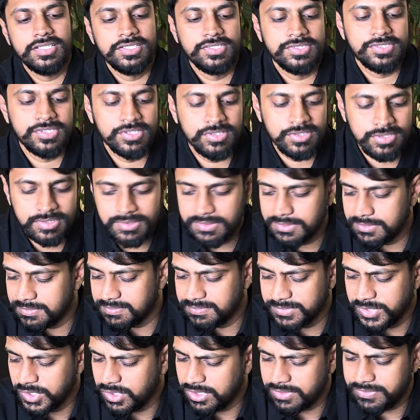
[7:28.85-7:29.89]
so
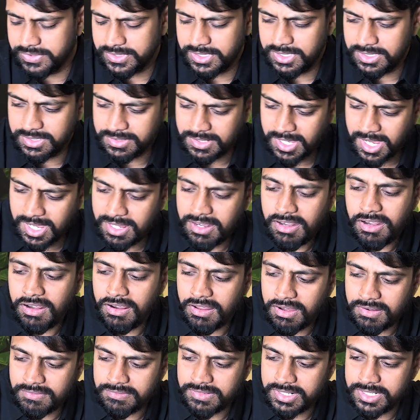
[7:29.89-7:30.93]
beautiful. I
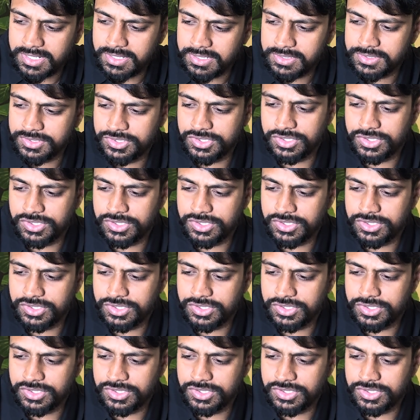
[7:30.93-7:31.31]
love it.